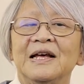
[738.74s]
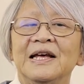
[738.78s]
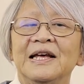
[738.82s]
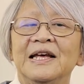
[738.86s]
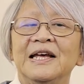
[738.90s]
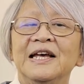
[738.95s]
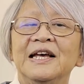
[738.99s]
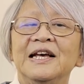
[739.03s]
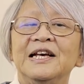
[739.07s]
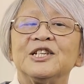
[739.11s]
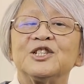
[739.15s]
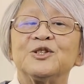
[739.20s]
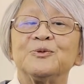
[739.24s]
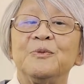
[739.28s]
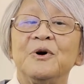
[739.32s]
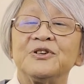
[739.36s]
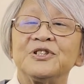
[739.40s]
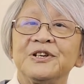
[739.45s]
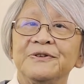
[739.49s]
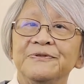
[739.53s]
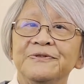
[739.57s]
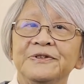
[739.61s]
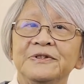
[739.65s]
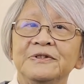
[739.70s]
He is
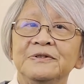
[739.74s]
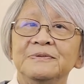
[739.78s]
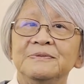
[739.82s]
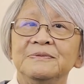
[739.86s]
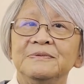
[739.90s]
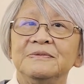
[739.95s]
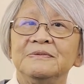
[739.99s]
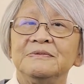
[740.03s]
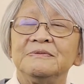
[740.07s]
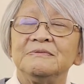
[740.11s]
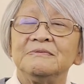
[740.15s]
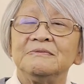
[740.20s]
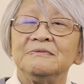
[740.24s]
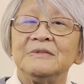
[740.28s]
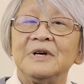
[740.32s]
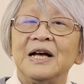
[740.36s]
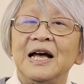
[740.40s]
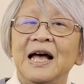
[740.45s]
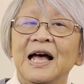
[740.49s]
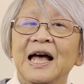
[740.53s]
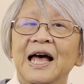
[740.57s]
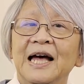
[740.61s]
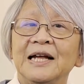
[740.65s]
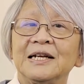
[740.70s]
merciful
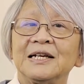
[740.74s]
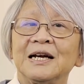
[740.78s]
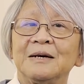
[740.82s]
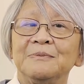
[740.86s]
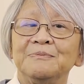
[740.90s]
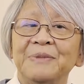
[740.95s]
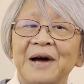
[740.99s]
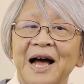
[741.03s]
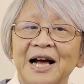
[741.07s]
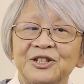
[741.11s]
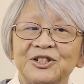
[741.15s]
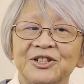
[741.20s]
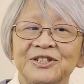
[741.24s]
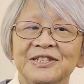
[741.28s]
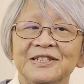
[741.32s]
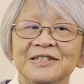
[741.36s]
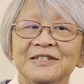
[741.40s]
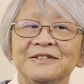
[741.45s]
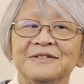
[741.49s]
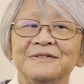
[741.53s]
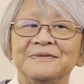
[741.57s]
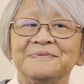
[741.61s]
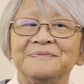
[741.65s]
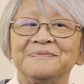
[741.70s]
and
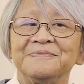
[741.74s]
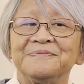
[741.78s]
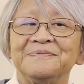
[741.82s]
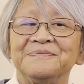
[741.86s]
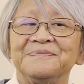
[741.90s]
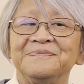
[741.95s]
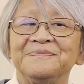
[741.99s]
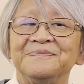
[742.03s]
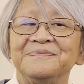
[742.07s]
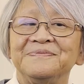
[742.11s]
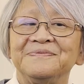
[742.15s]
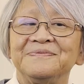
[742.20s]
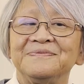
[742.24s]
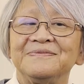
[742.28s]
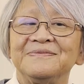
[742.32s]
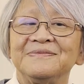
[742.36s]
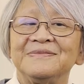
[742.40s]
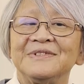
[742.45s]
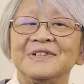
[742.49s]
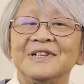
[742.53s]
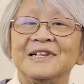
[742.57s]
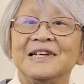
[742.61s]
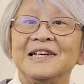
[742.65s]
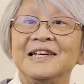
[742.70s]
compassionate.
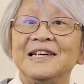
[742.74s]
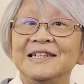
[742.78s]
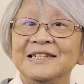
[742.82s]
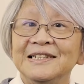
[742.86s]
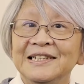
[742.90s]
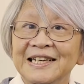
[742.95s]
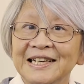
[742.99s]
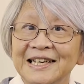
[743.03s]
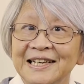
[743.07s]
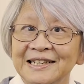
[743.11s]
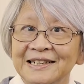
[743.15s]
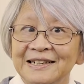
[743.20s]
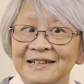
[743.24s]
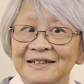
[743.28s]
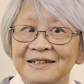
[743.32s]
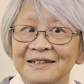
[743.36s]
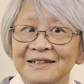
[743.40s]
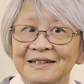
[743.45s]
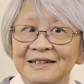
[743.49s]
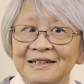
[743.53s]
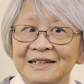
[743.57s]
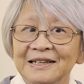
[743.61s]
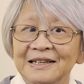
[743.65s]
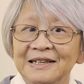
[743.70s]
Indeed,
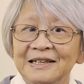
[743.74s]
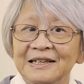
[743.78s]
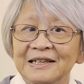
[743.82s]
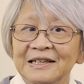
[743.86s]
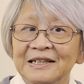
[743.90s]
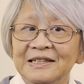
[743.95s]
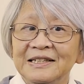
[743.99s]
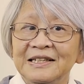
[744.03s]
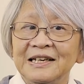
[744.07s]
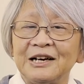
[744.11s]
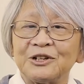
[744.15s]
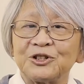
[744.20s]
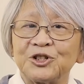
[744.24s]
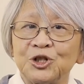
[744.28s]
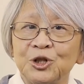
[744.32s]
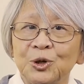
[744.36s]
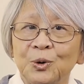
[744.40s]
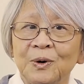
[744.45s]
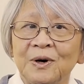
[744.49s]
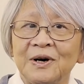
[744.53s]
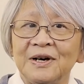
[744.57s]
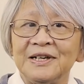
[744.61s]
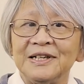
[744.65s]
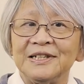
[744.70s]

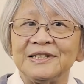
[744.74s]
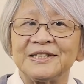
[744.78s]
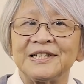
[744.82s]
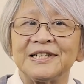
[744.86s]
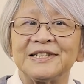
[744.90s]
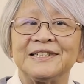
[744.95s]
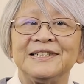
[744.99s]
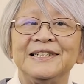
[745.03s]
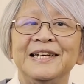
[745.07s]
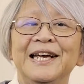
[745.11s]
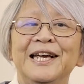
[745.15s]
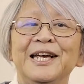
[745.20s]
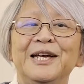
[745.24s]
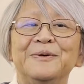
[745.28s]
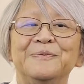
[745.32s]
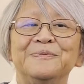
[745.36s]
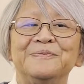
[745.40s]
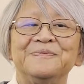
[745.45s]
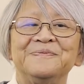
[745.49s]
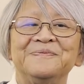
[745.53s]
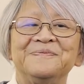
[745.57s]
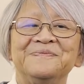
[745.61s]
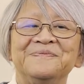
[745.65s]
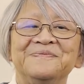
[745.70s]
Yeshua is his name.
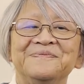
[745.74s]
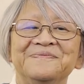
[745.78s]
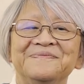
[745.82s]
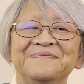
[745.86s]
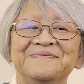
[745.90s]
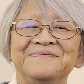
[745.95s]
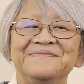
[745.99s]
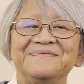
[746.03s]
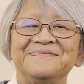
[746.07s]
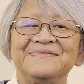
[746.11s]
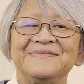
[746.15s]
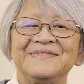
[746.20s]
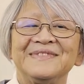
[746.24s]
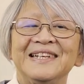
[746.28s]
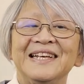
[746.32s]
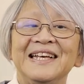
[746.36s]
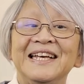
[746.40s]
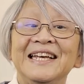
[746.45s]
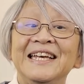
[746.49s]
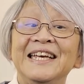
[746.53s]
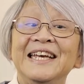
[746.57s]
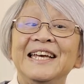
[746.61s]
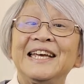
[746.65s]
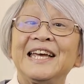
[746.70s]

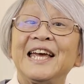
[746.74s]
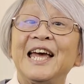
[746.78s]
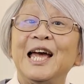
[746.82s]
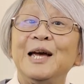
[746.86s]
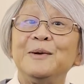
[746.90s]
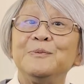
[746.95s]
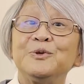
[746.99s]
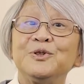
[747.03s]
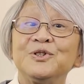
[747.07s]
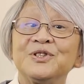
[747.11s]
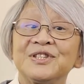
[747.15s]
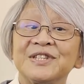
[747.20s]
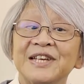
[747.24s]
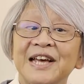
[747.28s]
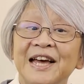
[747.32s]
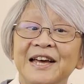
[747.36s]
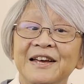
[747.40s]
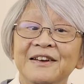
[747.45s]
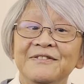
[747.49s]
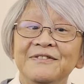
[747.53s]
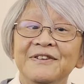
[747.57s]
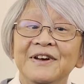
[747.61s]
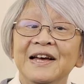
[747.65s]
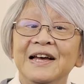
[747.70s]
He came to
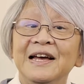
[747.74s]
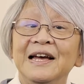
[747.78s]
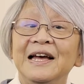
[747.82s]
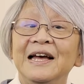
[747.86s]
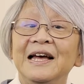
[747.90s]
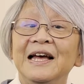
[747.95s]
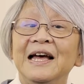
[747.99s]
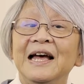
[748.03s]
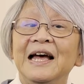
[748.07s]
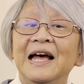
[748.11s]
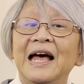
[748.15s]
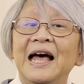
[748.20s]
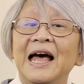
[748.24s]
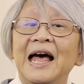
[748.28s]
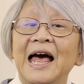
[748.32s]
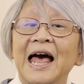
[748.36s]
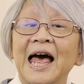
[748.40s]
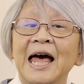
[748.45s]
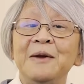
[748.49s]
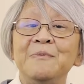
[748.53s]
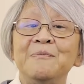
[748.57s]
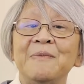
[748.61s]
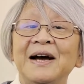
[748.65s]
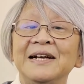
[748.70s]
save,
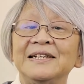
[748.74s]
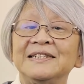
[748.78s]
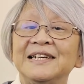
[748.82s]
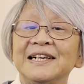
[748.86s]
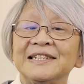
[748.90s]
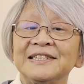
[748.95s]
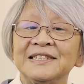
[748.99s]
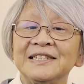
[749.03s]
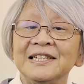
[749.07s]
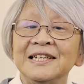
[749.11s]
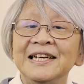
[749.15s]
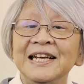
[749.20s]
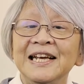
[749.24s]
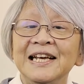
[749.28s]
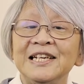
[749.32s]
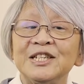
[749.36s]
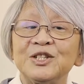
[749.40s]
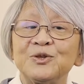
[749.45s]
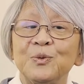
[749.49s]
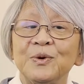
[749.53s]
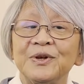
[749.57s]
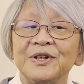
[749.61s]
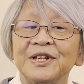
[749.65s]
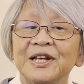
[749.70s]
and my destiny
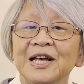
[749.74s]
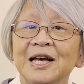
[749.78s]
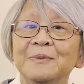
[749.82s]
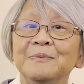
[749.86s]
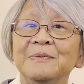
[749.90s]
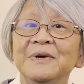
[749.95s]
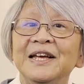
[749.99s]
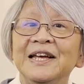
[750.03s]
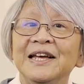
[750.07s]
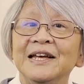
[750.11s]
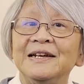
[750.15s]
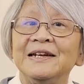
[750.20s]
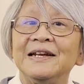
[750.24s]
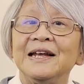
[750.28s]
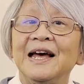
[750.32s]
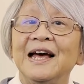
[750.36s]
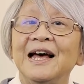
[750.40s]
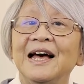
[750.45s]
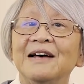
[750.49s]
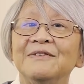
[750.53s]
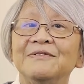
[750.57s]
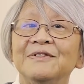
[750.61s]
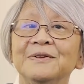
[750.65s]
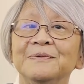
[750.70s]
is with him in
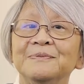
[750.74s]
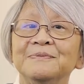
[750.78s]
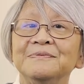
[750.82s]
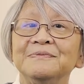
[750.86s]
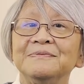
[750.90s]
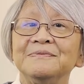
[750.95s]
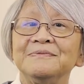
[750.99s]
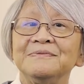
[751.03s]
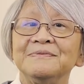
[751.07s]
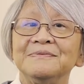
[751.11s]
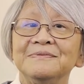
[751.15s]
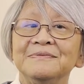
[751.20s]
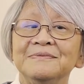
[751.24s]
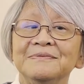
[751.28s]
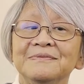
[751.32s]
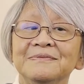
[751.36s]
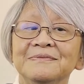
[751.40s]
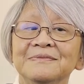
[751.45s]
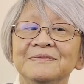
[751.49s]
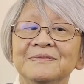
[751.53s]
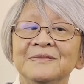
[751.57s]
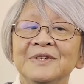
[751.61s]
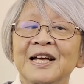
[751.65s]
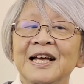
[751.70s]
heaven.
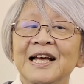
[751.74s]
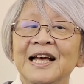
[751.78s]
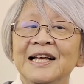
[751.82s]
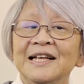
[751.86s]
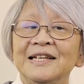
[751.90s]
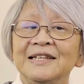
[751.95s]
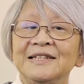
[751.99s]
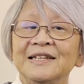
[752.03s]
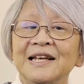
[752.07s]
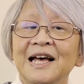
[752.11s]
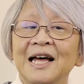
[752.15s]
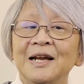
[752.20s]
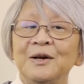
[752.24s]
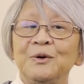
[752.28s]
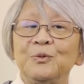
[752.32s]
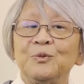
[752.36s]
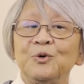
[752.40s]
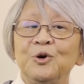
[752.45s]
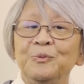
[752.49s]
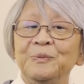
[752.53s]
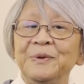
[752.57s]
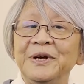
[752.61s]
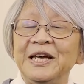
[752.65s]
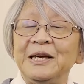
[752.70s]
That
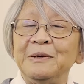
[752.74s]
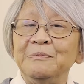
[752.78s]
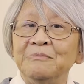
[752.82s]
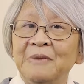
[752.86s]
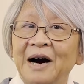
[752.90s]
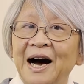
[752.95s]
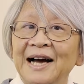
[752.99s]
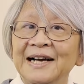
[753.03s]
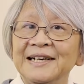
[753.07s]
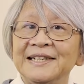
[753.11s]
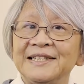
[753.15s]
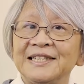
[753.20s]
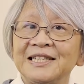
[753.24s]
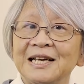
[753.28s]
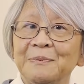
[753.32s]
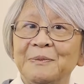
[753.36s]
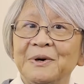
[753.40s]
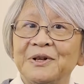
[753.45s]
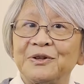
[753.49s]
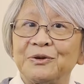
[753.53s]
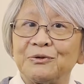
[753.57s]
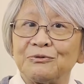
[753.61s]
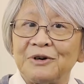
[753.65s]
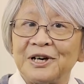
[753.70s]
will be my
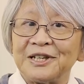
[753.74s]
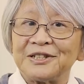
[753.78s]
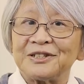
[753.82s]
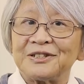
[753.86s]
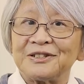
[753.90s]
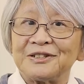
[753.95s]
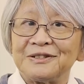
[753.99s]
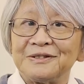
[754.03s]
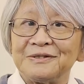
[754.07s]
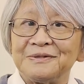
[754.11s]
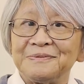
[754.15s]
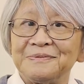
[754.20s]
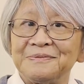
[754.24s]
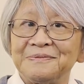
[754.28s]
Sabbath rest.